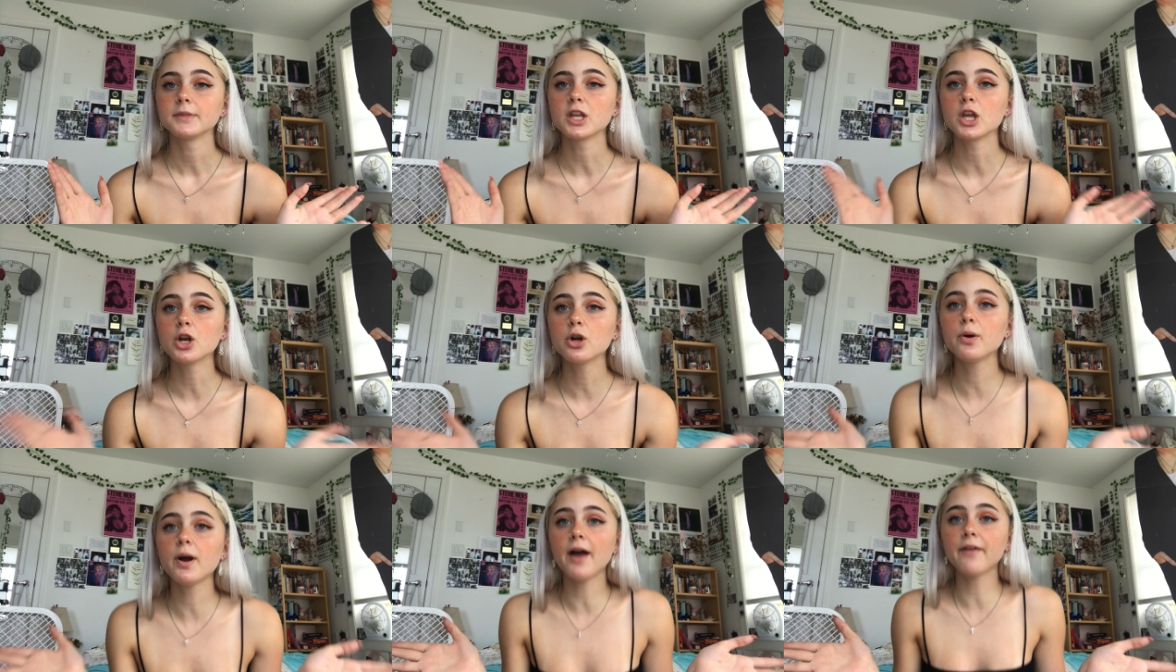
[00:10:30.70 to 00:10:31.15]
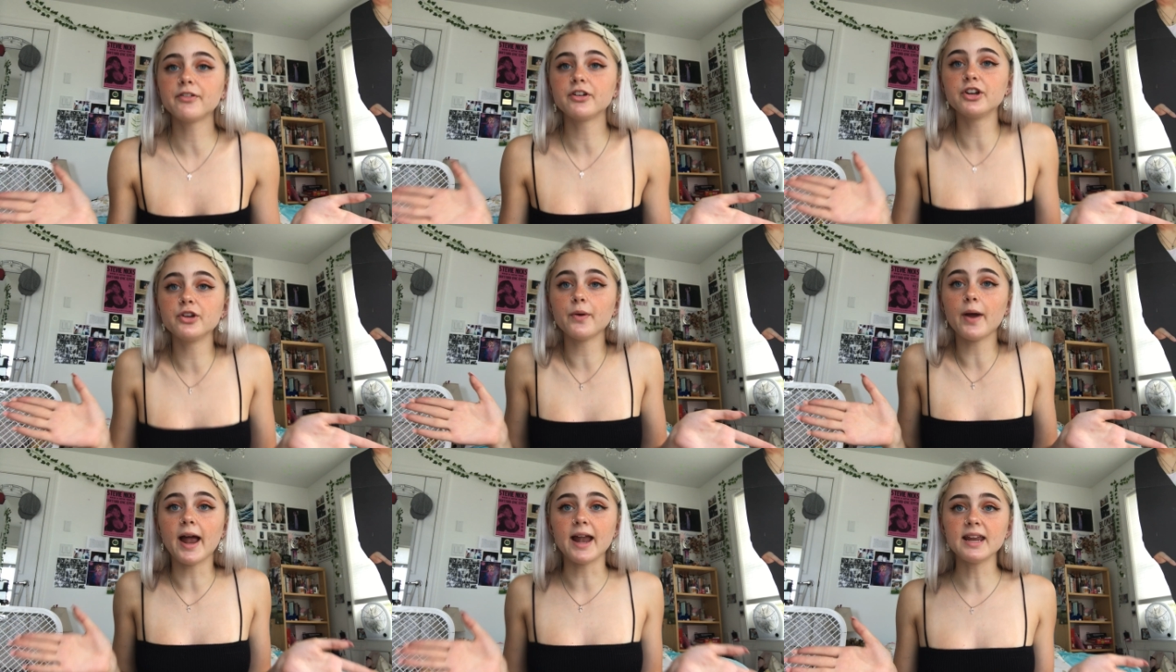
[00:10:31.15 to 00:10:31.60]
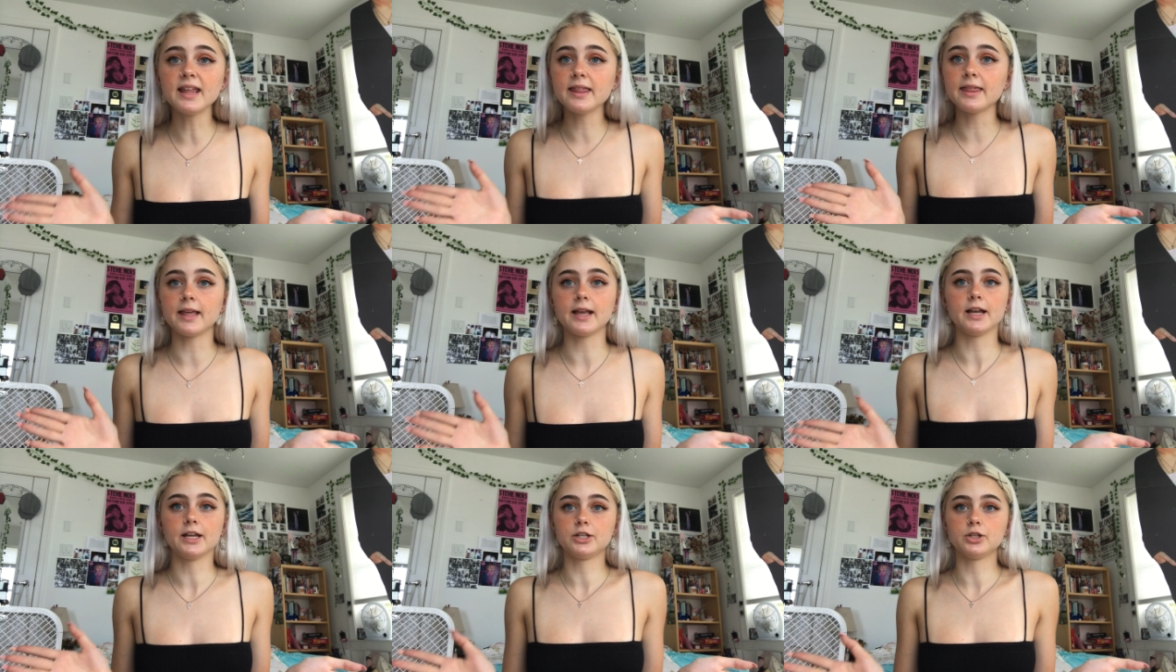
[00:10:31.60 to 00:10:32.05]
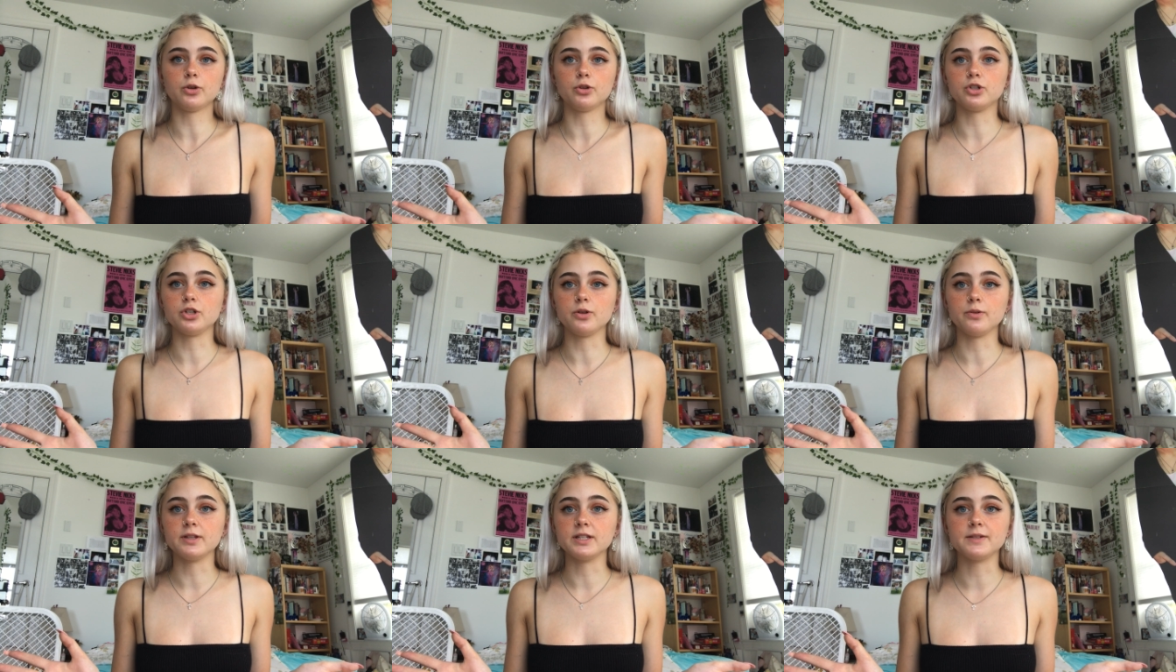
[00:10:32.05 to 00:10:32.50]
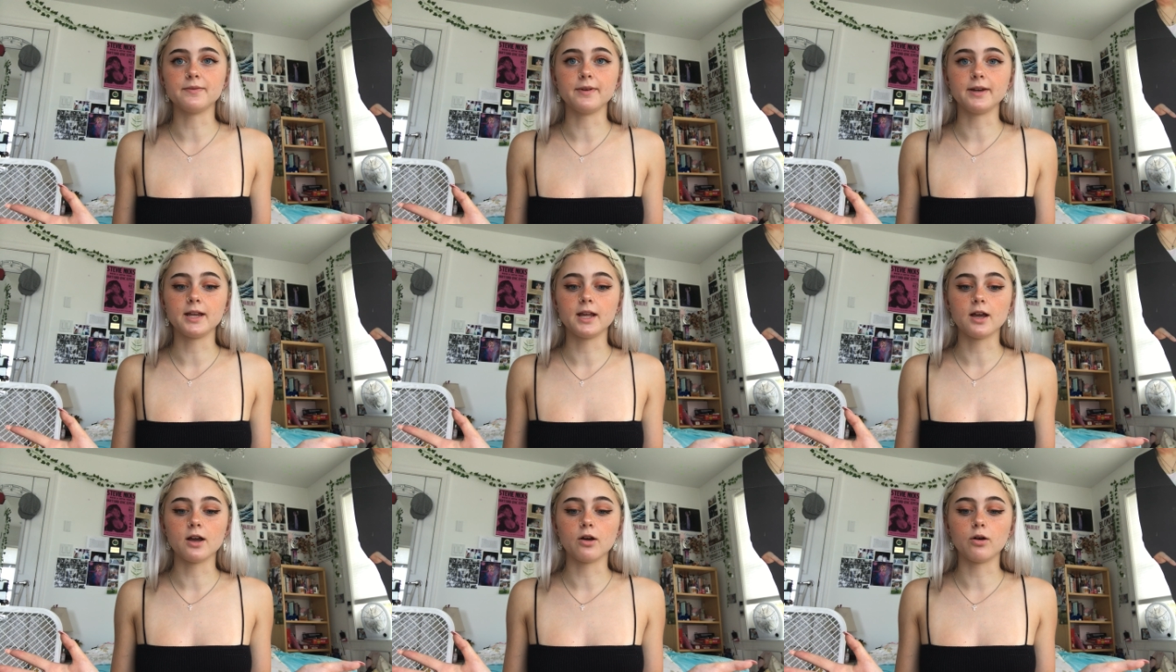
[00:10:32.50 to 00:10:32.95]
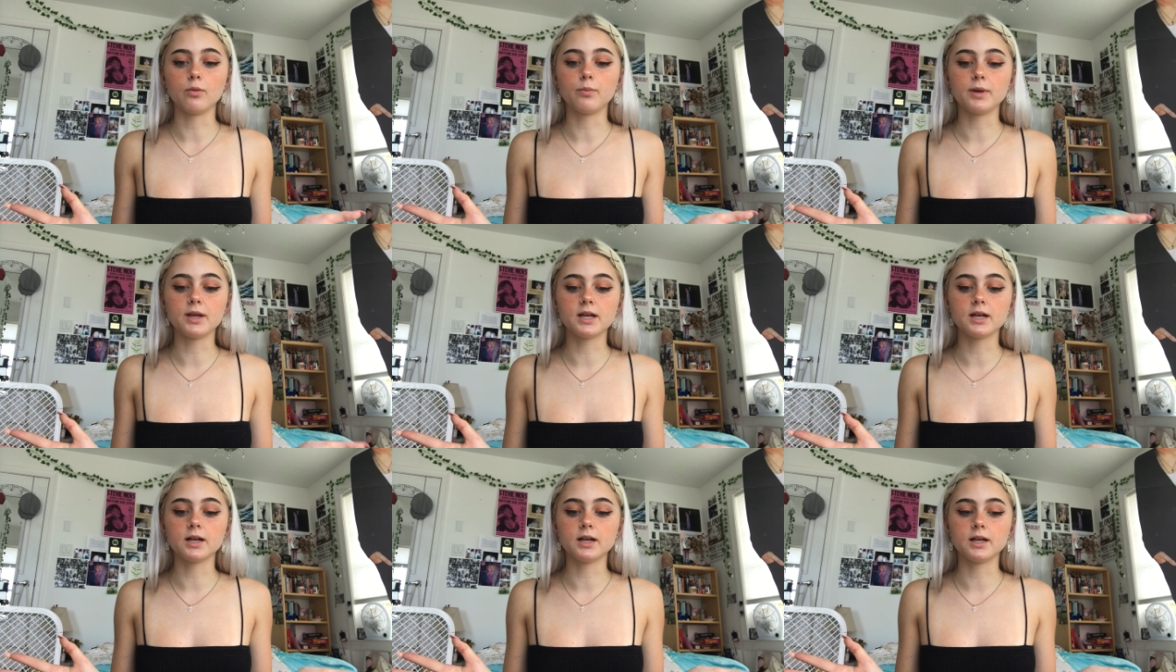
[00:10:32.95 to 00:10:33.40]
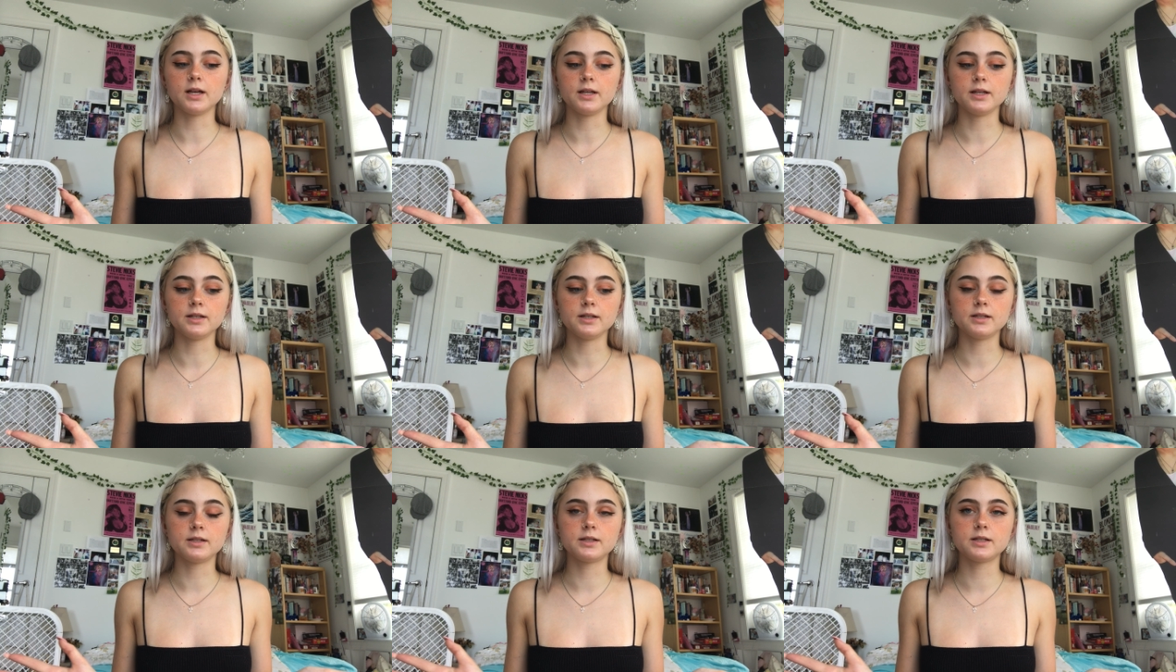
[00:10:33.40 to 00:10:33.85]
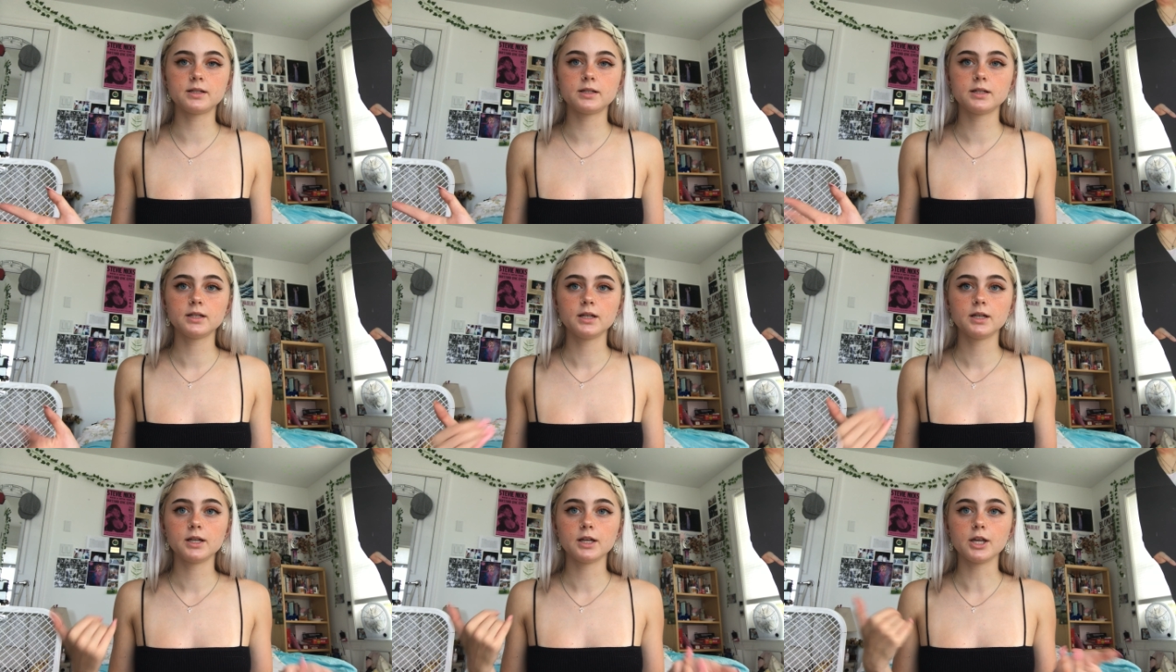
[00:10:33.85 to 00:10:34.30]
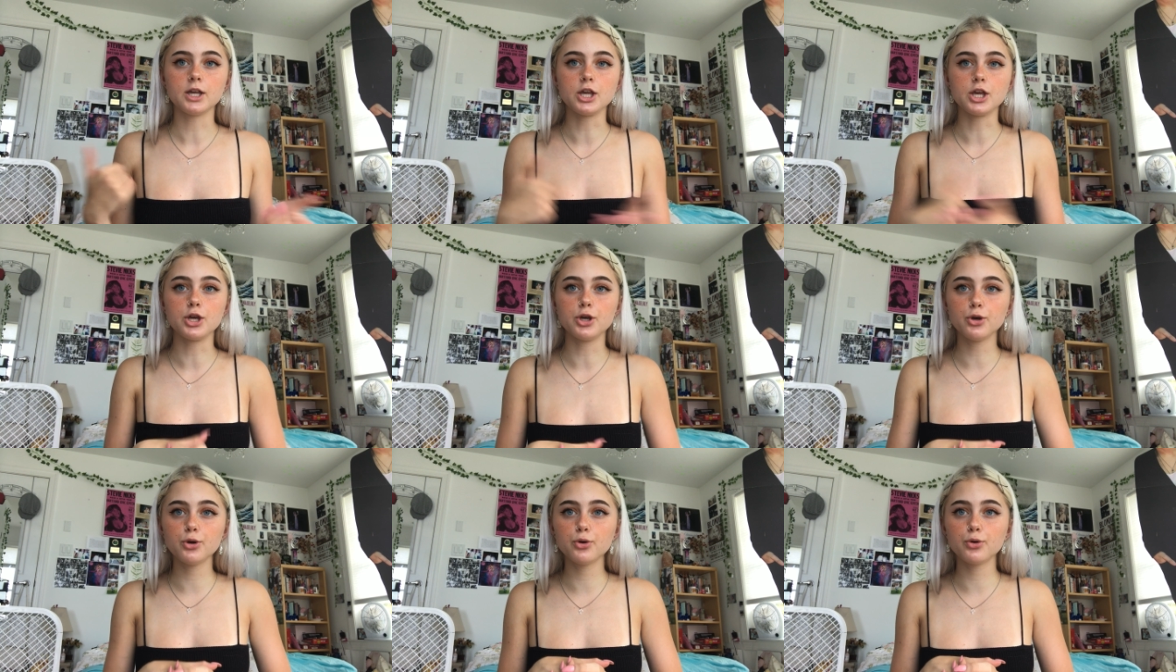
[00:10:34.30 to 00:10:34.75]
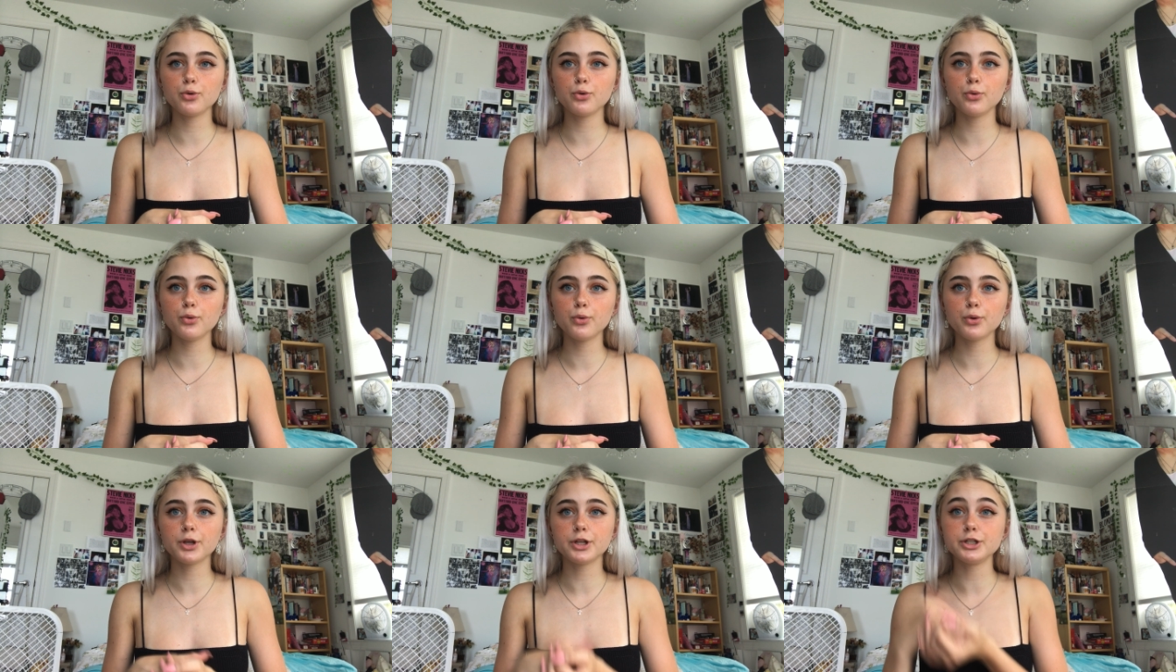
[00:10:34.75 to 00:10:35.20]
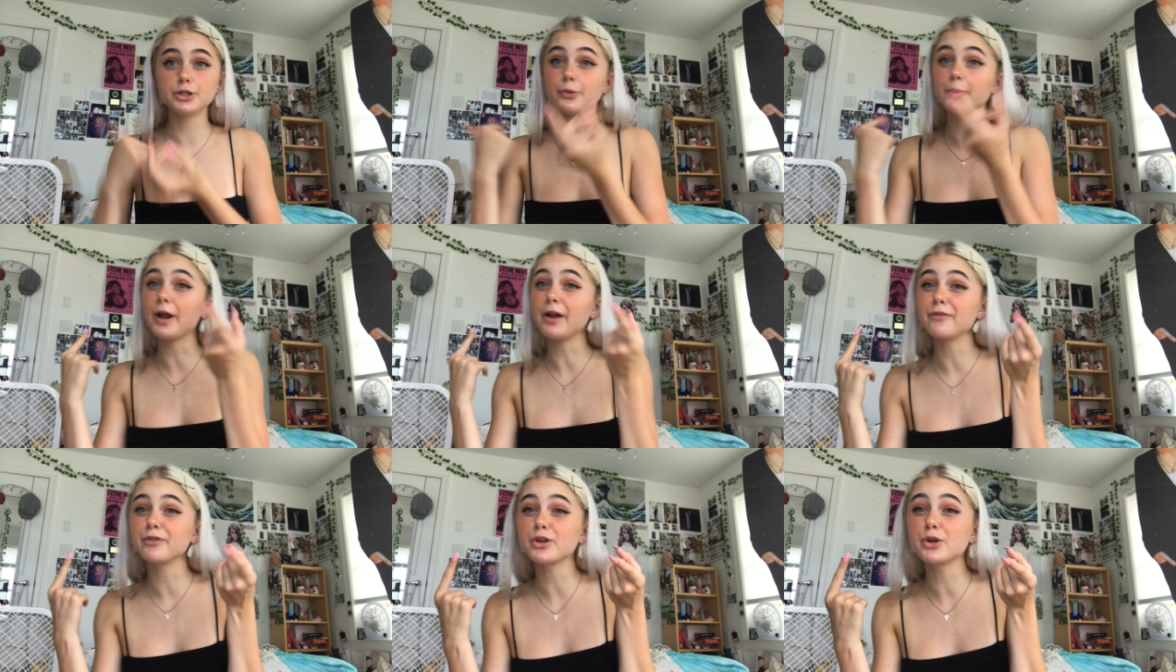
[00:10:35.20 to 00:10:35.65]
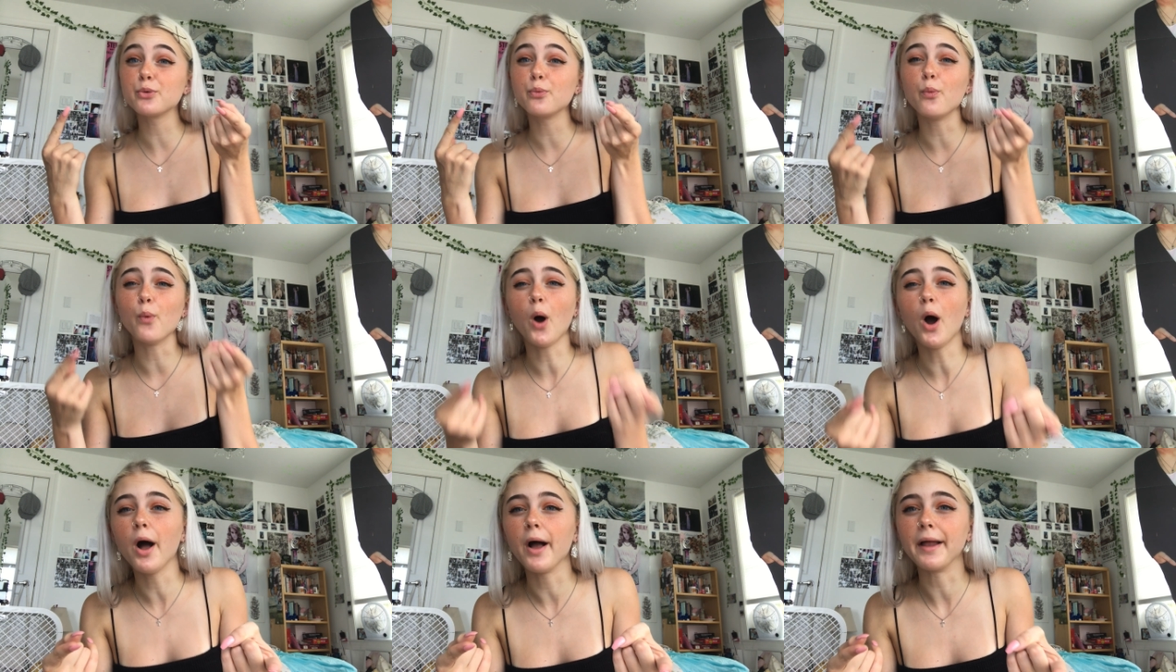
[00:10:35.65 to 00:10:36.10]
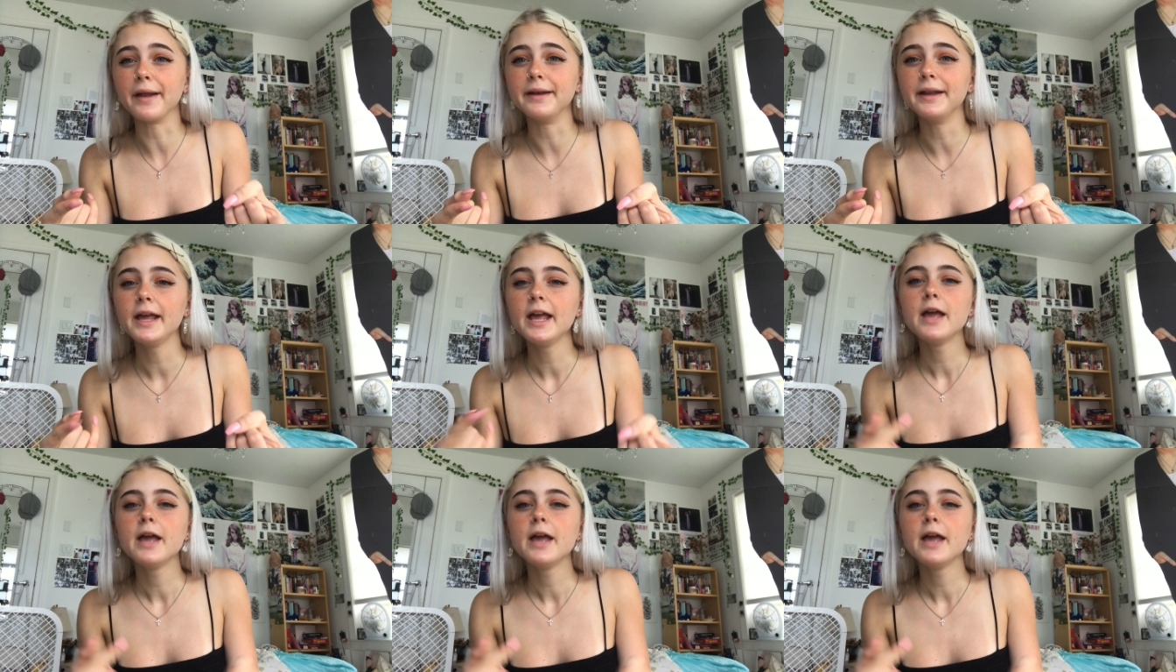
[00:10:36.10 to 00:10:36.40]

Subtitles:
You don't have to do anything I told you in this video, because you can do whatever you want,